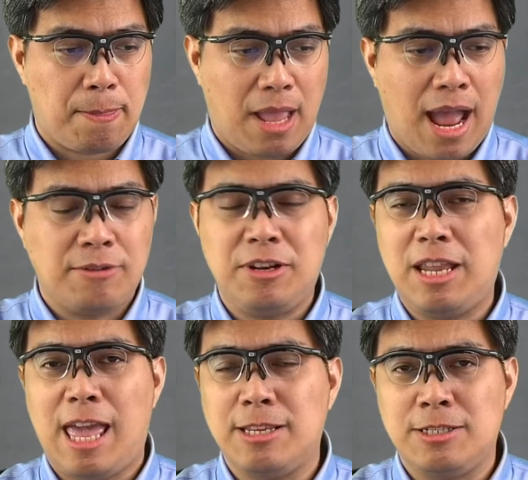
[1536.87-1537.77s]
Unreal
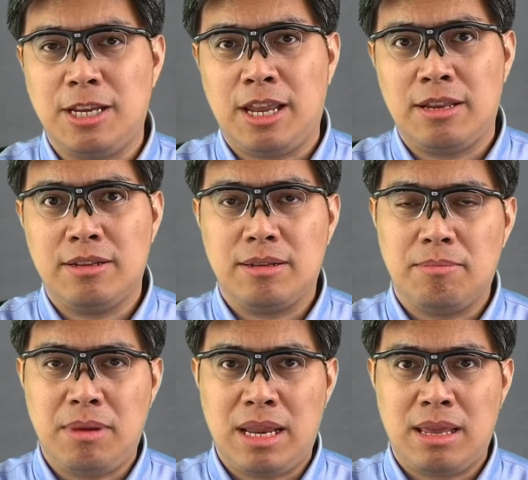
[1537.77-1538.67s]
Engine,
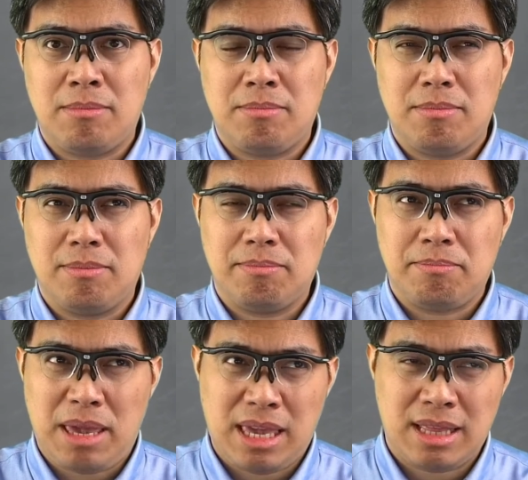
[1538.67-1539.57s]
meaning
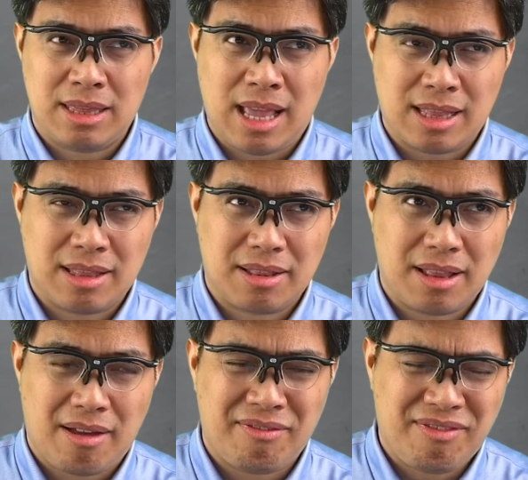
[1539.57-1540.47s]
being not
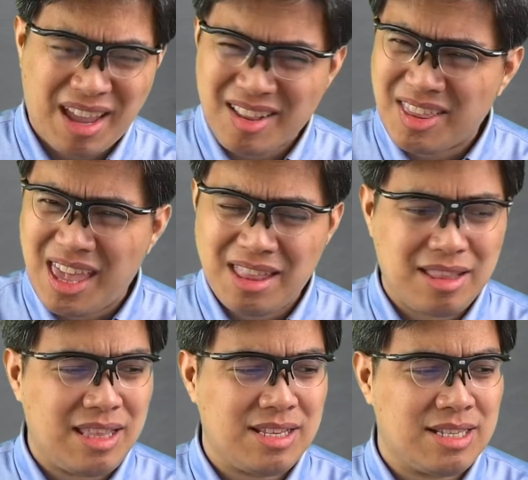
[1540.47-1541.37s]
affected
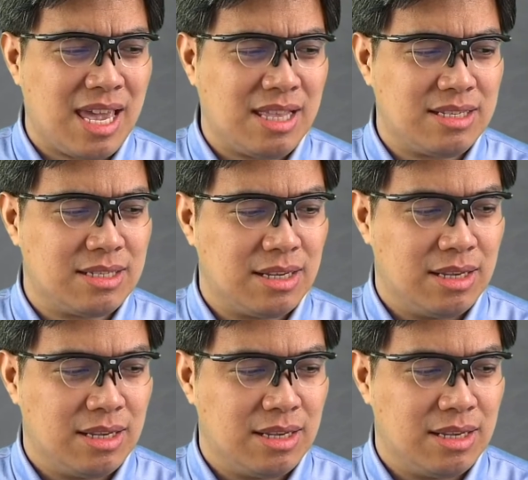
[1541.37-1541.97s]
in a sense.